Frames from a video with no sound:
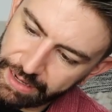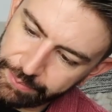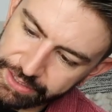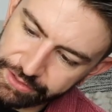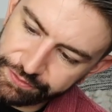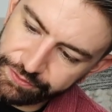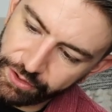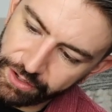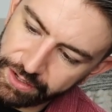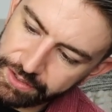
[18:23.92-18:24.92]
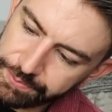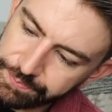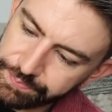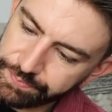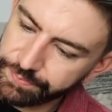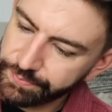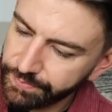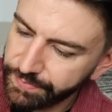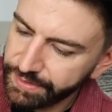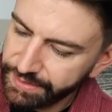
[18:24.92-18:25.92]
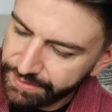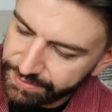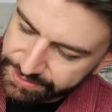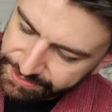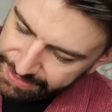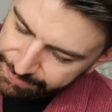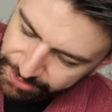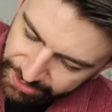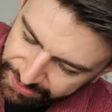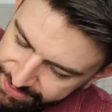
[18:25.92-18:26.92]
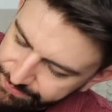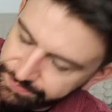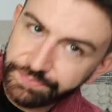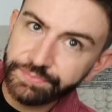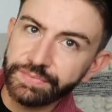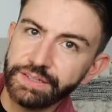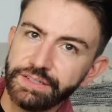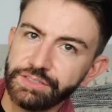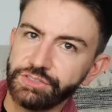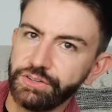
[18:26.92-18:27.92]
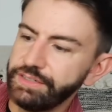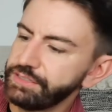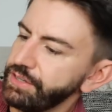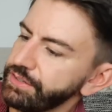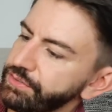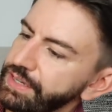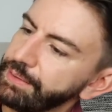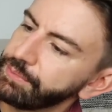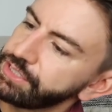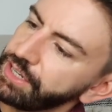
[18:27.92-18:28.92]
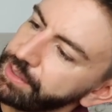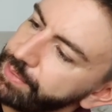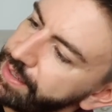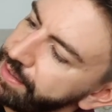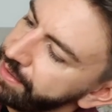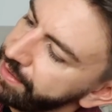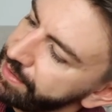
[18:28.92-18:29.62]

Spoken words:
and we're going to follow the same line. Sorry, it's going off camera a tiny bit.